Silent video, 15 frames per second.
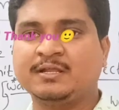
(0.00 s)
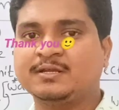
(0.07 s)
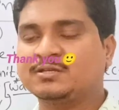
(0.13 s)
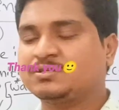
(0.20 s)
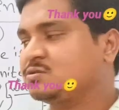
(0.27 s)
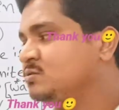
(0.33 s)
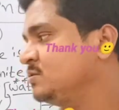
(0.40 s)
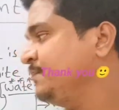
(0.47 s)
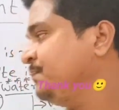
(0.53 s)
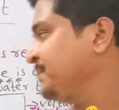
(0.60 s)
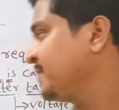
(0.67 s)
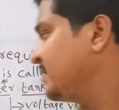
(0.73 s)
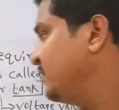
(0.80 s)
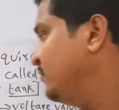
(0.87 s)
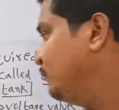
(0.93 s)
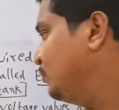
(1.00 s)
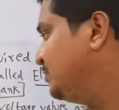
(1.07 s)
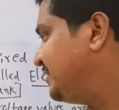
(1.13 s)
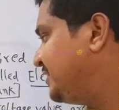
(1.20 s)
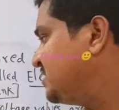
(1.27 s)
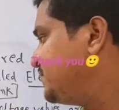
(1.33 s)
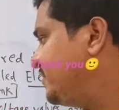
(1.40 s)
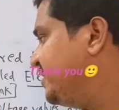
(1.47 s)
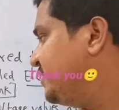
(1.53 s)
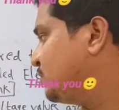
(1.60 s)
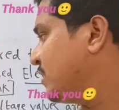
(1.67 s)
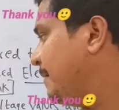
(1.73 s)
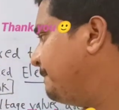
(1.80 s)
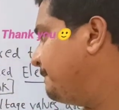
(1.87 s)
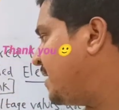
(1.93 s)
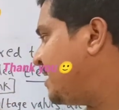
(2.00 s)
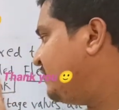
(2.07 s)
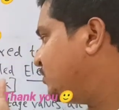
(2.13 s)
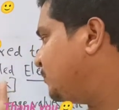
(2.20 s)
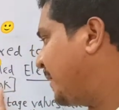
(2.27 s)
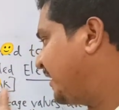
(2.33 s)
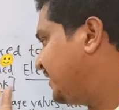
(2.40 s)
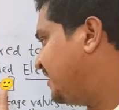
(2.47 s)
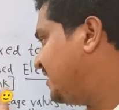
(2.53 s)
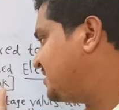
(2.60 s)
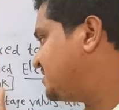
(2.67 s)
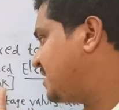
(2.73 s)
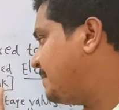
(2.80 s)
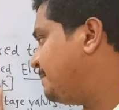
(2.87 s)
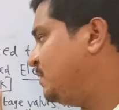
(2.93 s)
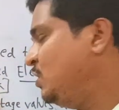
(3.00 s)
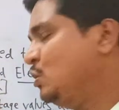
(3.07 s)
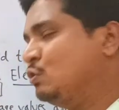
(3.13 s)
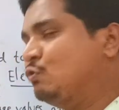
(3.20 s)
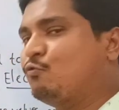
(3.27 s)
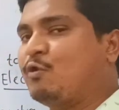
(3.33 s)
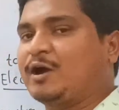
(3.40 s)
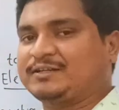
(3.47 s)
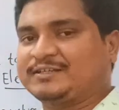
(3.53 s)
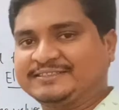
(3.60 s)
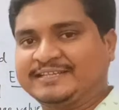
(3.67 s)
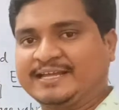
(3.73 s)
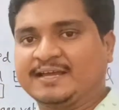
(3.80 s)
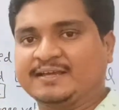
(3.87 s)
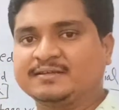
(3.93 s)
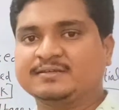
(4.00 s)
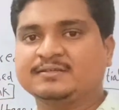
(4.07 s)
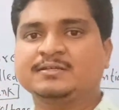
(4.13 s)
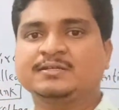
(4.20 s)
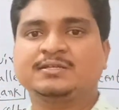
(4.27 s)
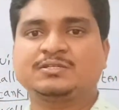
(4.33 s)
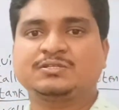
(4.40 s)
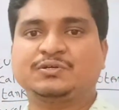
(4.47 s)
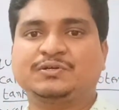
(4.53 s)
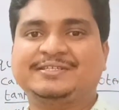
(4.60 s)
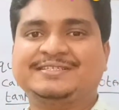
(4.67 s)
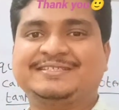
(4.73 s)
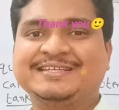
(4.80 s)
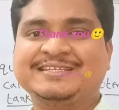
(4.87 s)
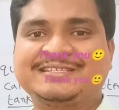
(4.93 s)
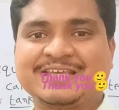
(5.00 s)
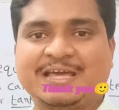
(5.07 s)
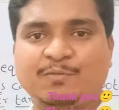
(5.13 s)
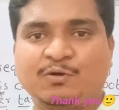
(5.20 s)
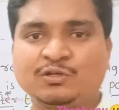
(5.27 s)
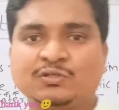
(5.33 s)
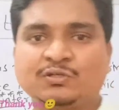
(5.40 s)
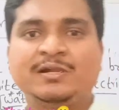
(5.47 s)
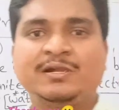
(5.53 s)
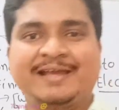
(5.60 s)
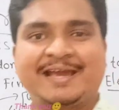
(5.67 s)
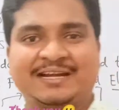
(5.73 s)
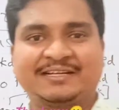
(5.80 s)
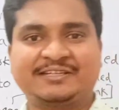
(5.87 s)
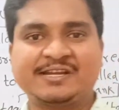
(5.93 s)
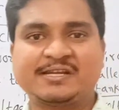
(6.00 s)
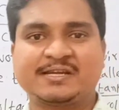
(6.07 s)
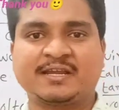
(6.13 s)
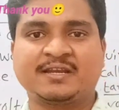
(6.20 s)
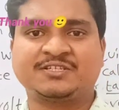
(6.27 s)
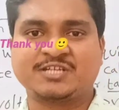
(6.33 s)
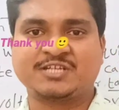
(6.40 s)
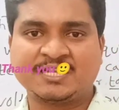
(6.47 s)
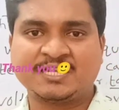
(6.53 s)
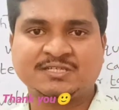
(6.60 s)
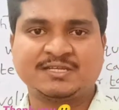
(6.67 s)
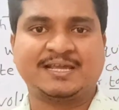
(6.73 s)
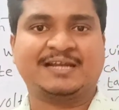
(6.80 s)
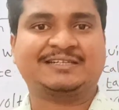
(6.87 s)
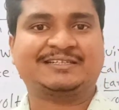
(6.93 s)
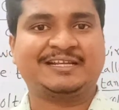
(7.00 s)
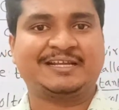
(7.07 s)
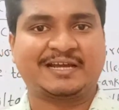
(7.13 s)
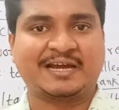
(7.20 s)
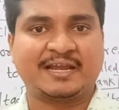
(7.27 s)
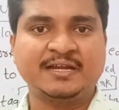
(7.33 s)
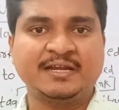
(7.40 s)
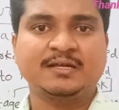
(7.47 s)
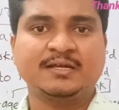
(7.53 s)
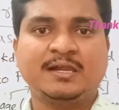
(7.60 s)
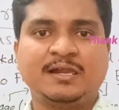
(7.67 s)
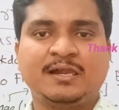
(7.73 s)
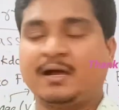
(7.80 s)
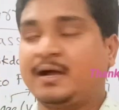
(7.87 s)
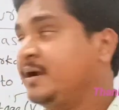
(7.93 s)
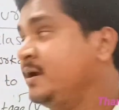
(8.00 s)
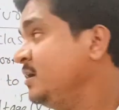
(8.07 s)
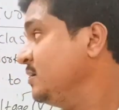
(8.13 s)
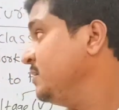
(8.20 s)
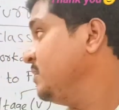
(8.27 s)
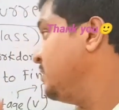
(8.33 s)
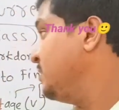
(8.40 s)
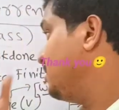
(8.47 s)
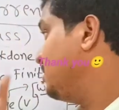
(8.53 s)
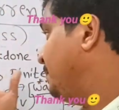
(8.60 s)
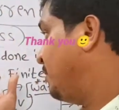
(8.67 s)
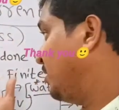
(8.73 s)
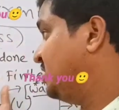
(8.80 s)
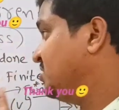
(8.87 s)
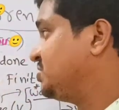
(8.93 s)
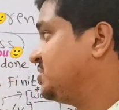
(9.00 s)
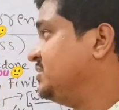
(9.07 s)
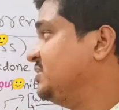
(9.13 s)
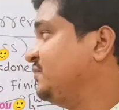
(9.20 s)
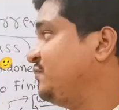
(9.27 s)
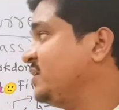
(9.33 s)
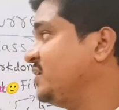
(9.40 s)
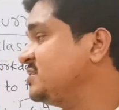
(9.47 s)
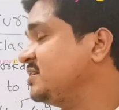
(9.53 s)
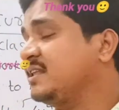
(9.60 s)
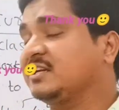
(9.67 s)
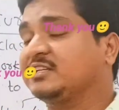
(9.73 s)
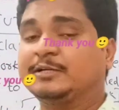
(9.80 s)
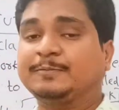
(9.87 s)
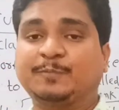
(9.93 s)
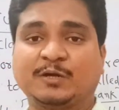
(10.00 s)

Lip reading: So voltage we need to compare with practical example, water tank. So this is about electric current charge, electric current and potential difference and electric